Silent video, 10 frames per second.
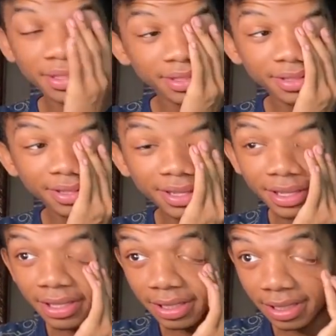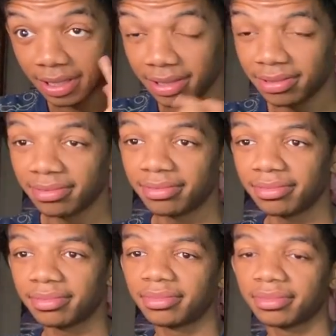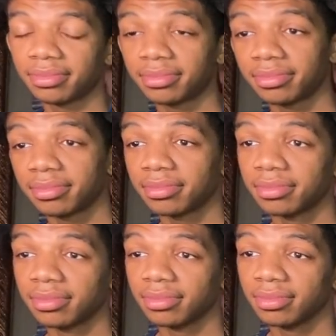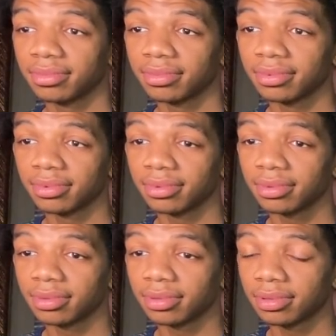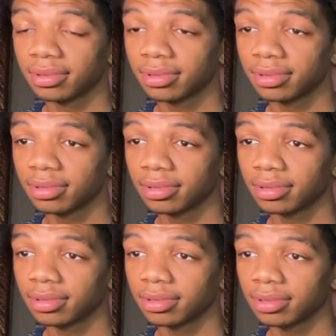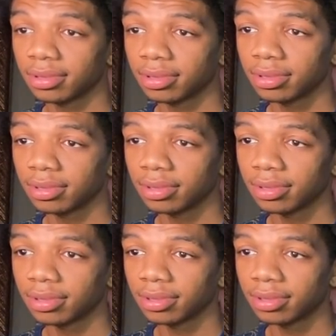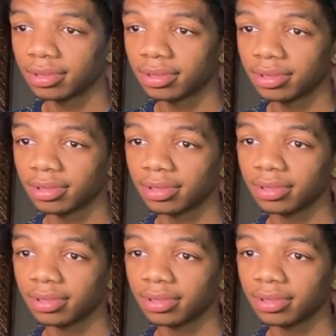No words are spoken by the person on screen.